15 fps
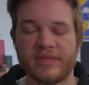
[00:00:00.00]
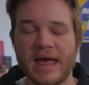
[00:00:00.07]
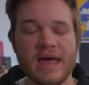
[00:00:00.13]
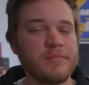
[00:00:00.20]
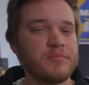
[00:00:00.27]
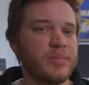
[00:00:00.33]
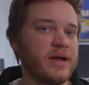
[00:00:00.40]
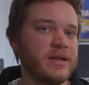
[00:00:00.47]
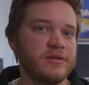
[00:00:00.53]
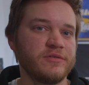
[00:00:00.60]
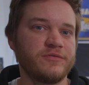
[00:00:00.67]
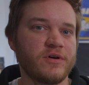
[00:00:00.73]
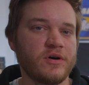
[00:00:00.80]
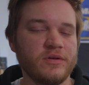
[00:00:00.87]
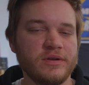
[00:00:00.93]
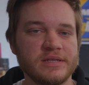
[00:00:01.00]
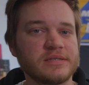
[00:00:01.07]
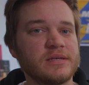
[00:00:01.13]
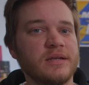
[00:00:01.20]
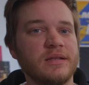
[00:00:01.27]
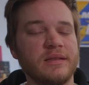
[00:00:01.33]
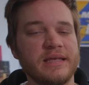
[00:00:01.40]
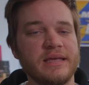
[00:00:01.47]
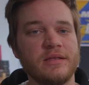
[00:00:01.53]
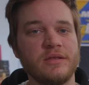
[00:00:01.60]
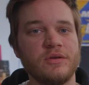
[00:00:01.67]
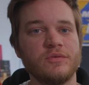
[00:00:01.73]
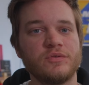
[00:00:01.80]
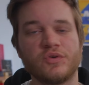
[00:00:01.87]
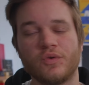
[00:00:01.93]
that by default is going to lean
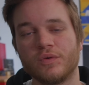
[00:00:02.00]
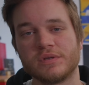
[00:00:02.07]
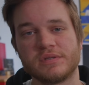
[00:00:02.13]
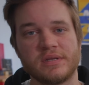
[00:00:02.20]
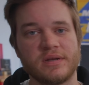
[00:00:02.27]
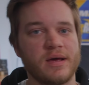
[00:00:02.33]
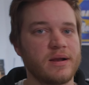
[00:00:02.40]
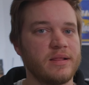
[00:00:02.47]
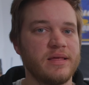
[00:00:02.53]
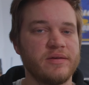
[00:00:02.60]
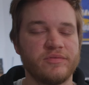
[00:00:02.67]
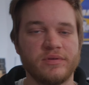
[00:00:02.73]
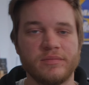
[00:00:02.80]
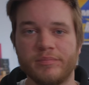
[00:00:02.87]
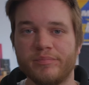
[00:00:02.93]
you towards the 911,